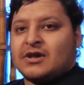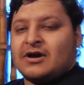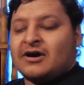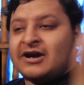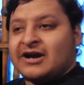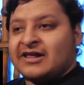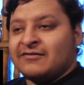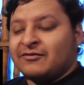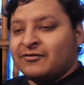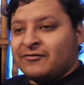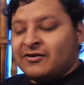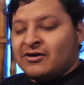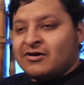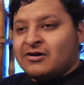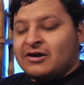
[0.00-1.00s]
All right, the
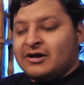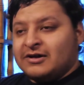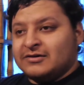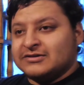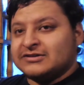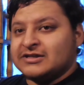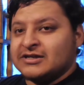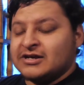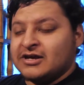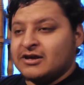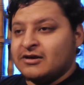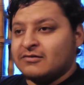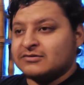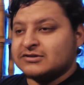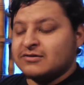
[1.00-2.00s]
reveal. Let's see
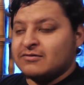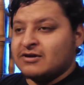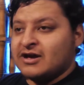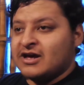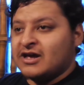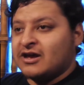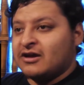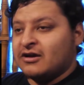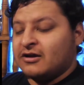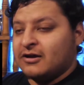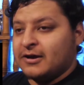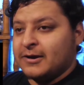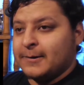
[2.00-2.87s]
what's going on here.